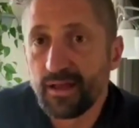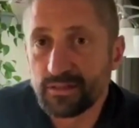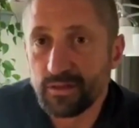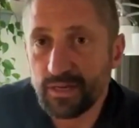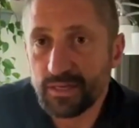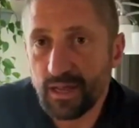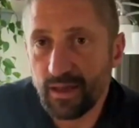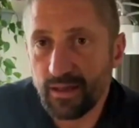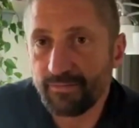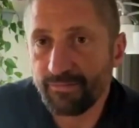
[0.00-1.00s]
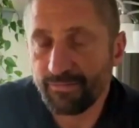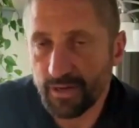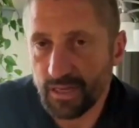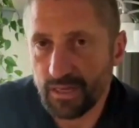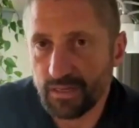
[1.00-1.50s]
So it is kind of
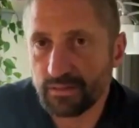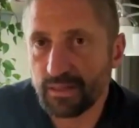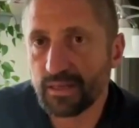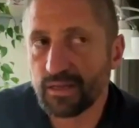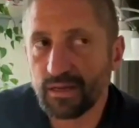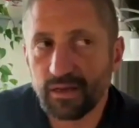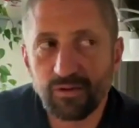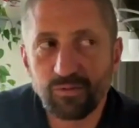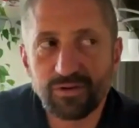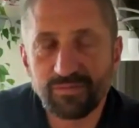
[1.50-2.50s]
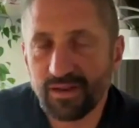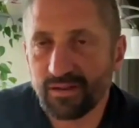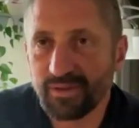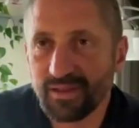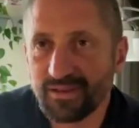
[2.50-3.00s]
funky. Like I wouldn't
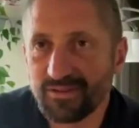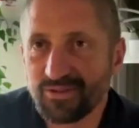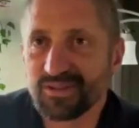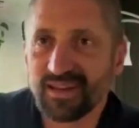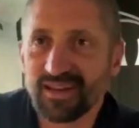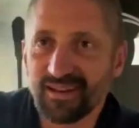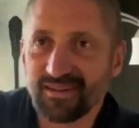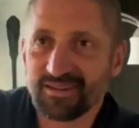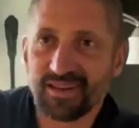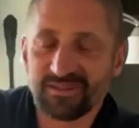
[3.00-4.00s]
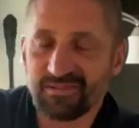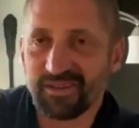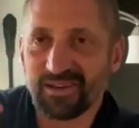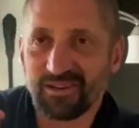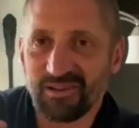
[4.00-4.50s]
recommend just taking a taste of
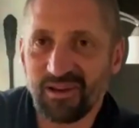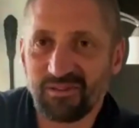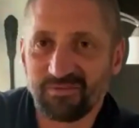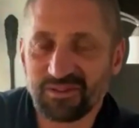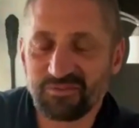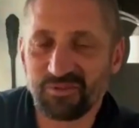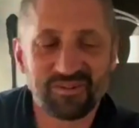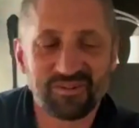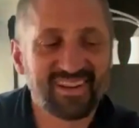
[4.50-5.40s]
it out of a spoon.